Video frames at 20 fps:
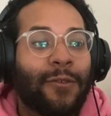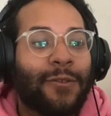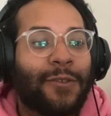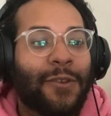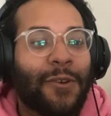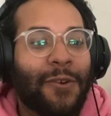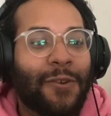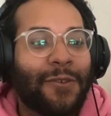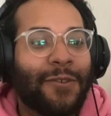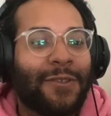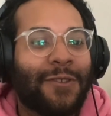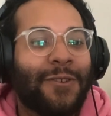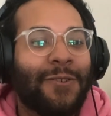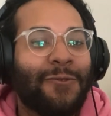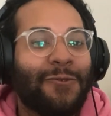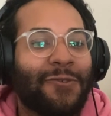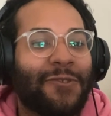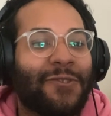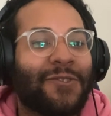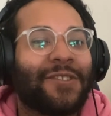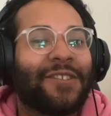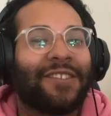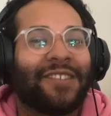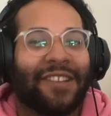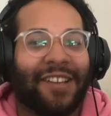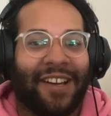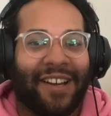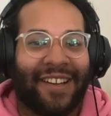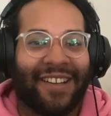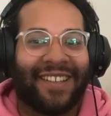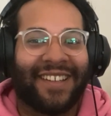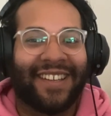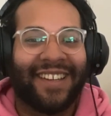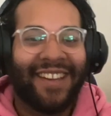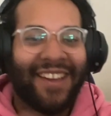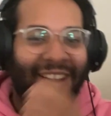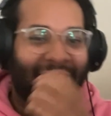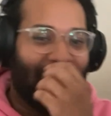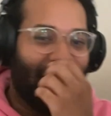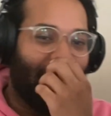Dude, you suck.
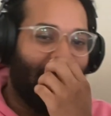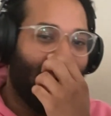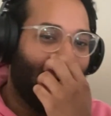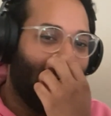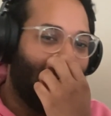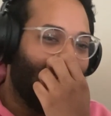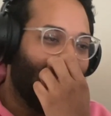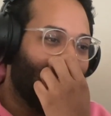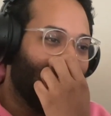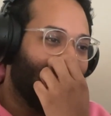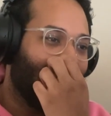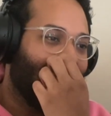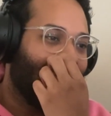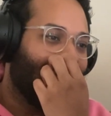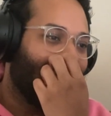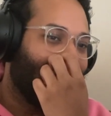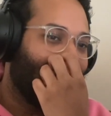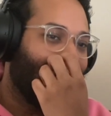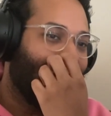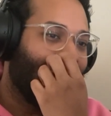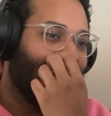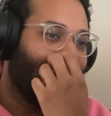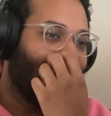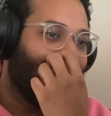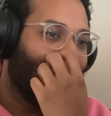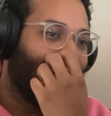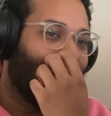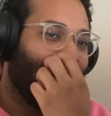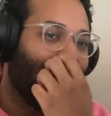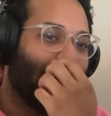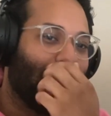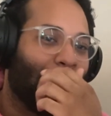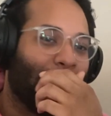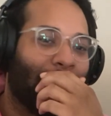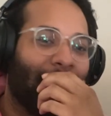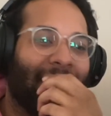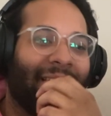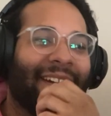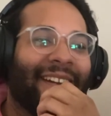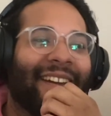Oh
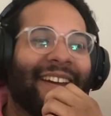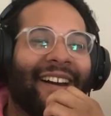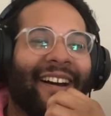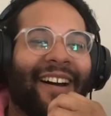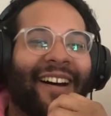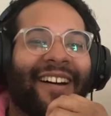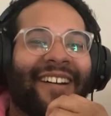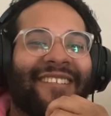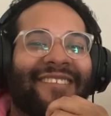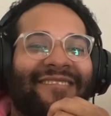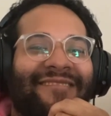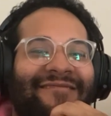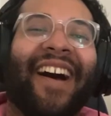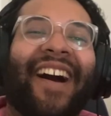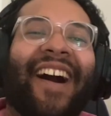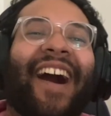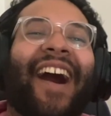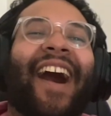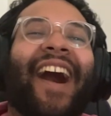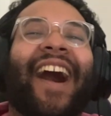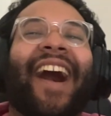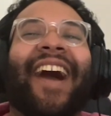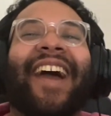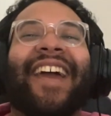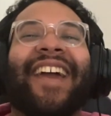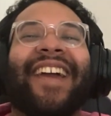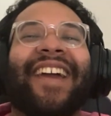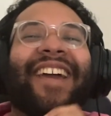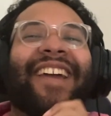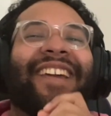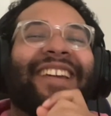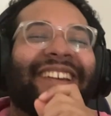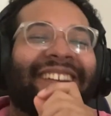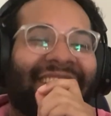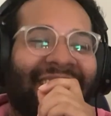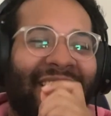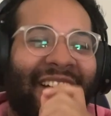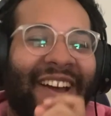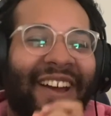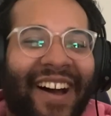my god. I
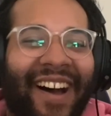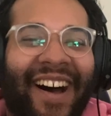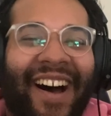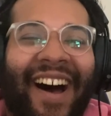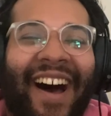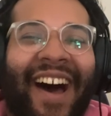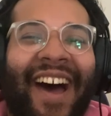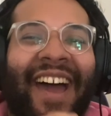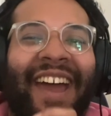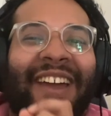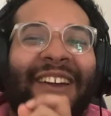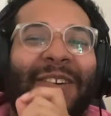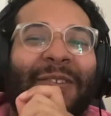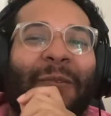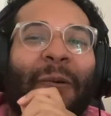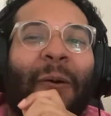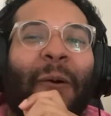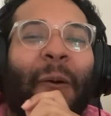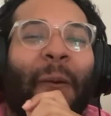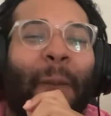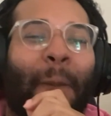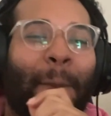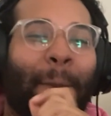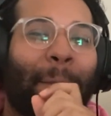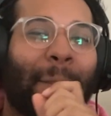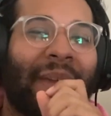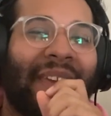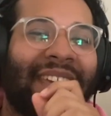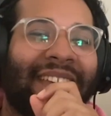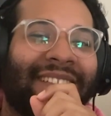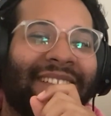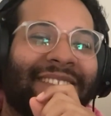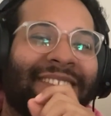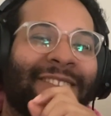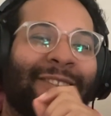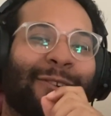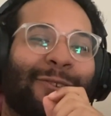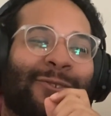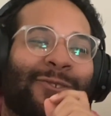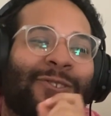I will beat
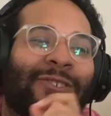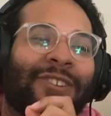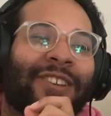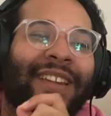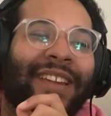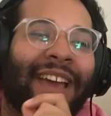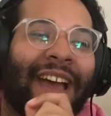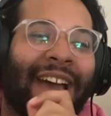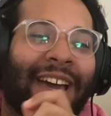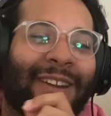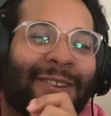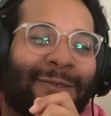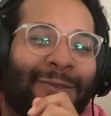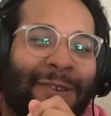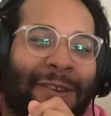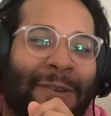the shit out of him.